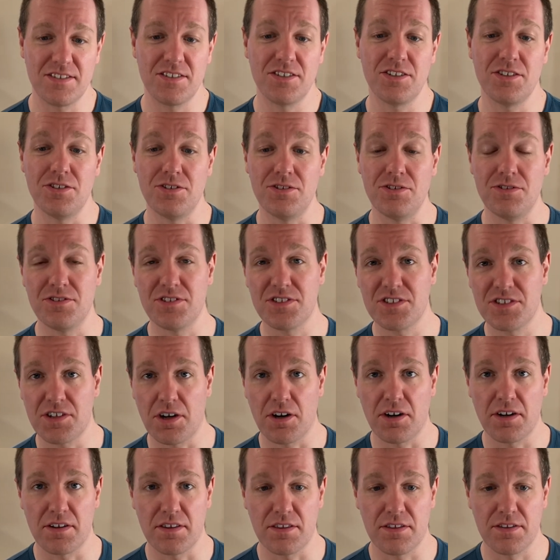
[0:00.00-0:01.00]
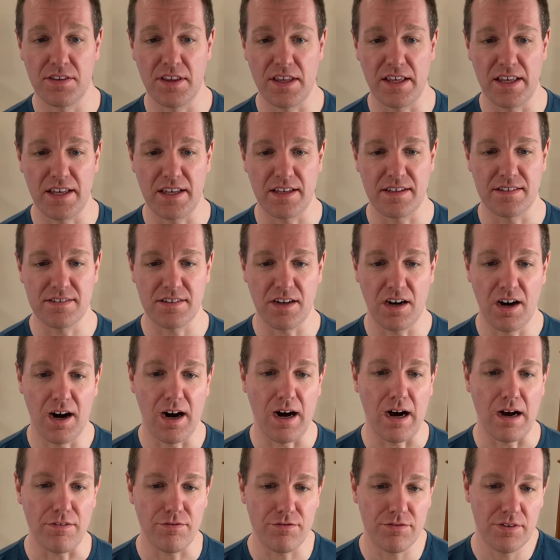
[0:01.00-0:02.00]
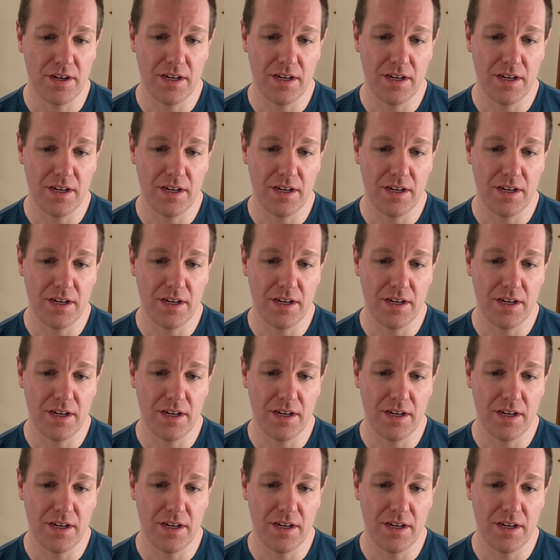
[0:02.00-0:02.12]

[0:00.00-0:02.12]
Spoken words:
to start things off.